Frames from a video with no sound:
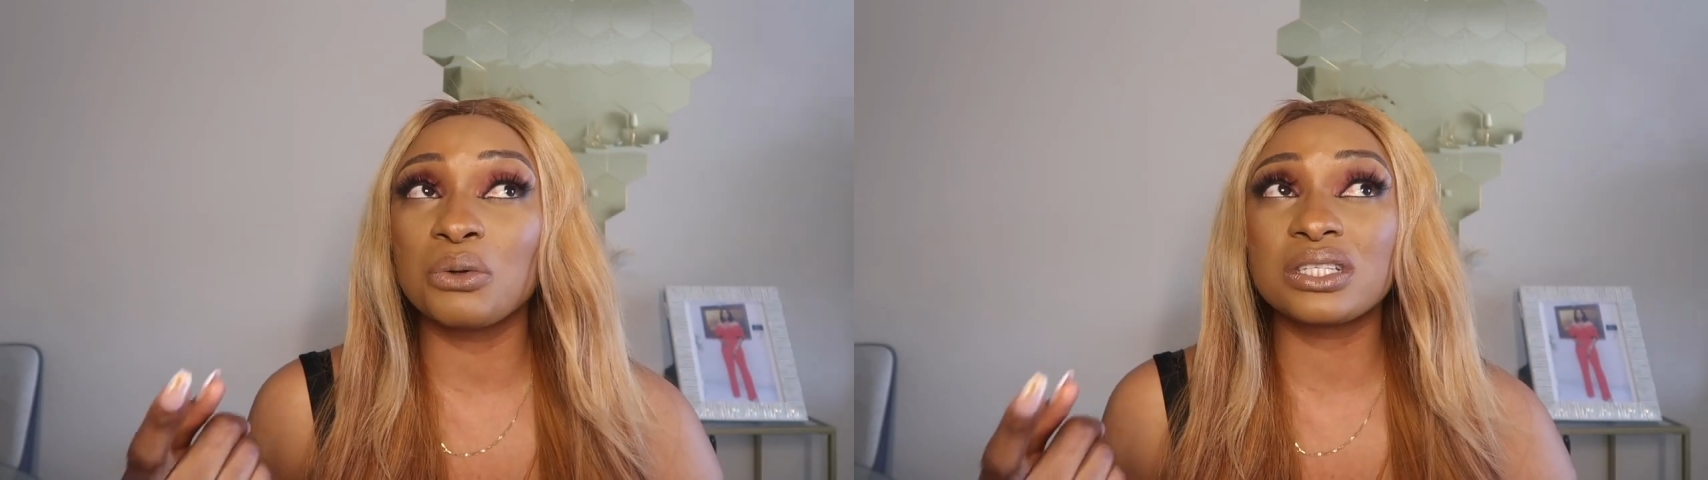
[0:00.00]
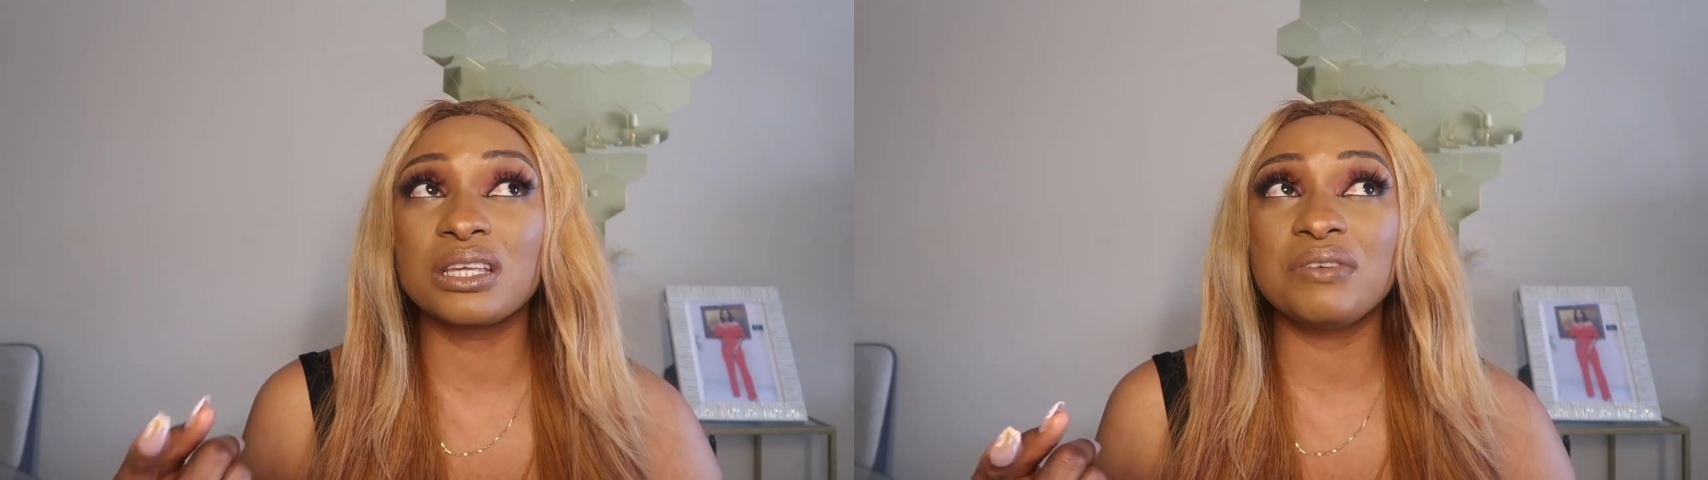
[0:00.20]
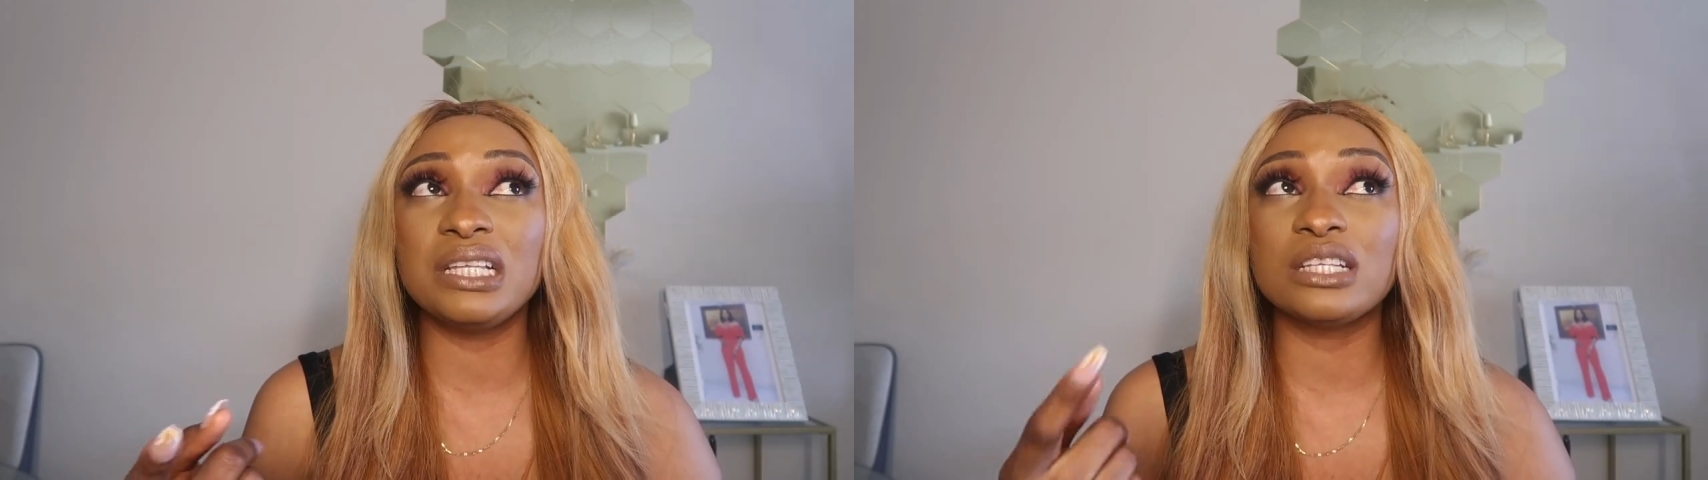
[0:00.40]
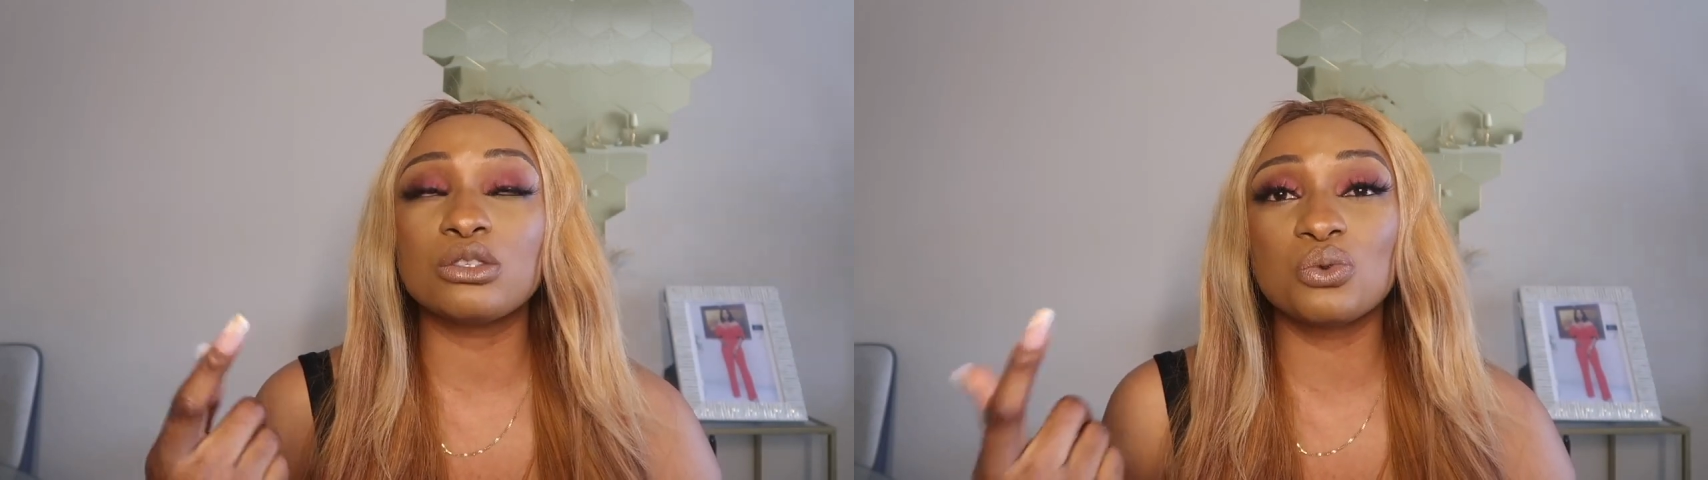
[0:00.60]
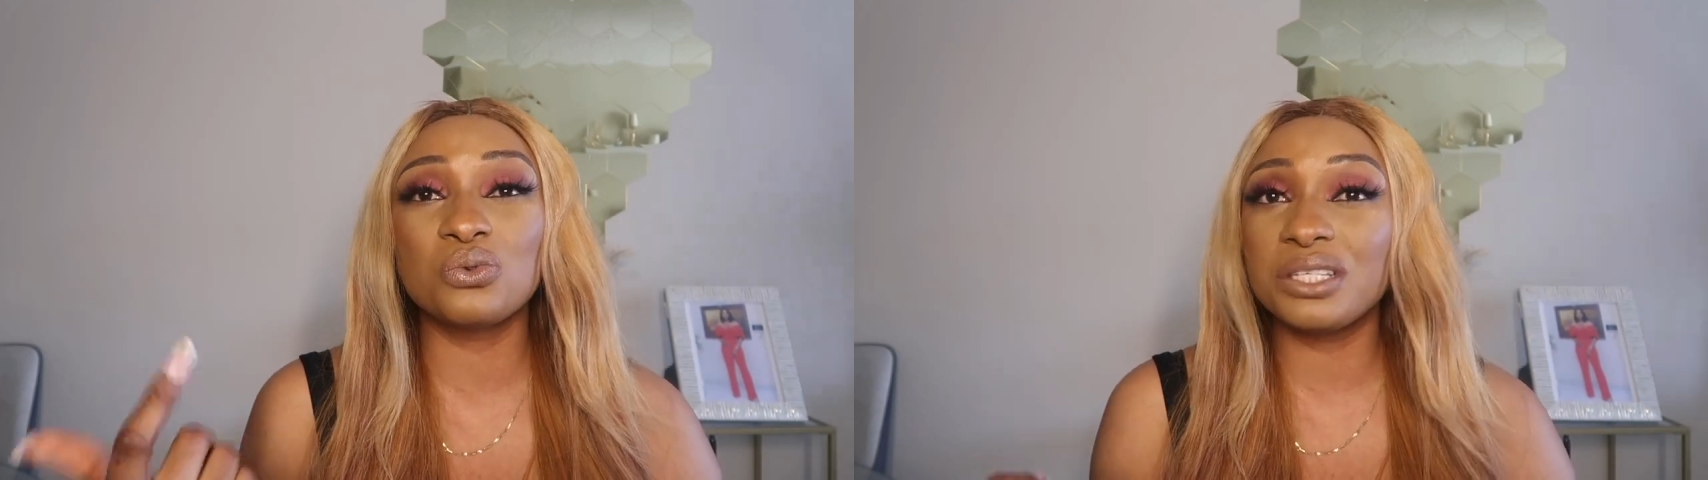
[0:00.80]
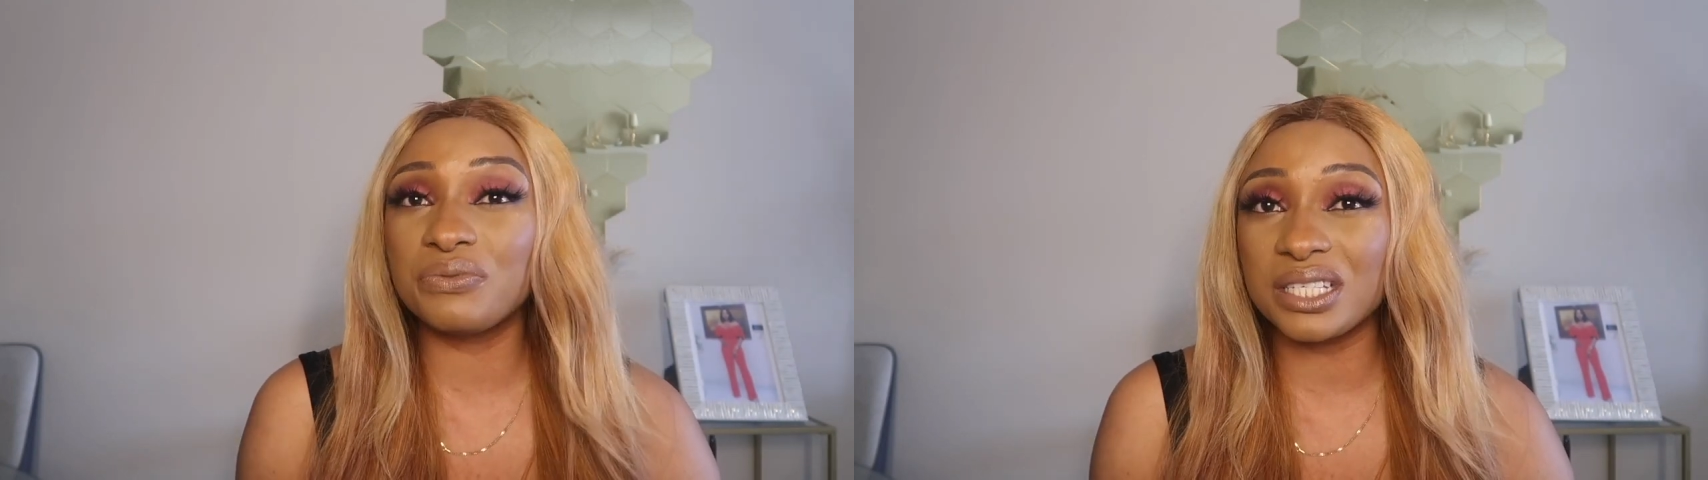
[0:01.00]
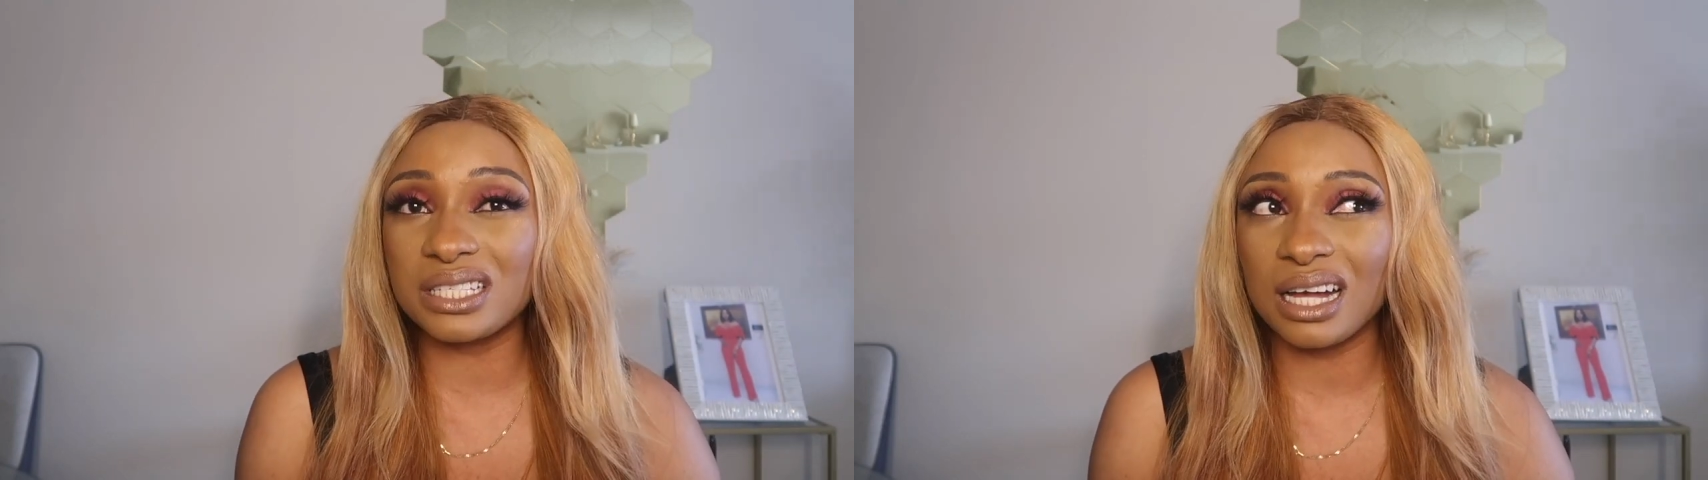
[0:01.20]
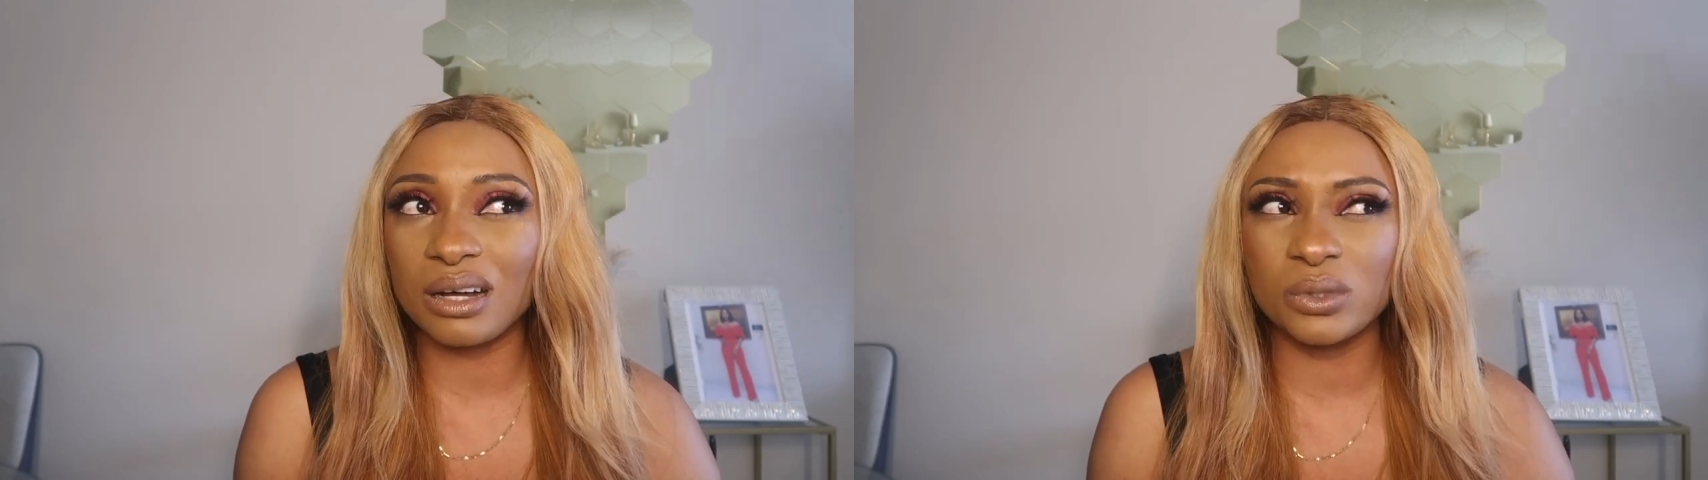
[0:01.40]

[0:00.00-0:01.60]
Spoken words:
was given a 2 weeks visa.